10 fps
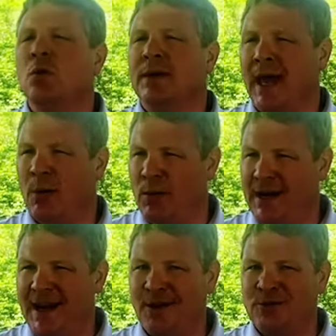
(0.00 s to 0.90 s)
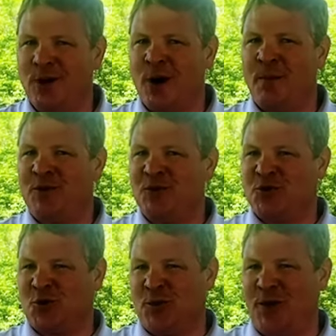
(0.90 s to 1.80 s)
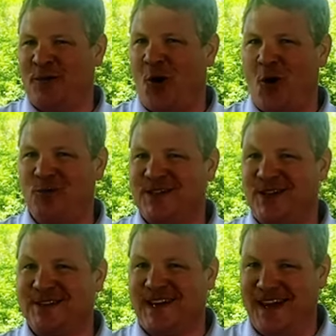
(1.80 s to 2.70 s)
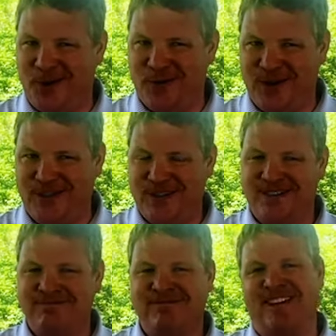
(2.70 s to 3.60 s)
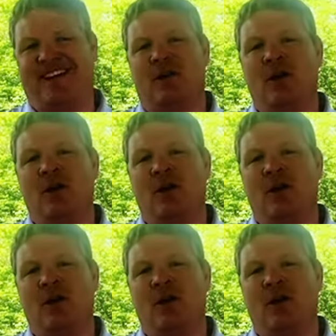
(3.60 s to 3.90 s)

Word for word: can we now talk about the streak of home sales increases? Eh,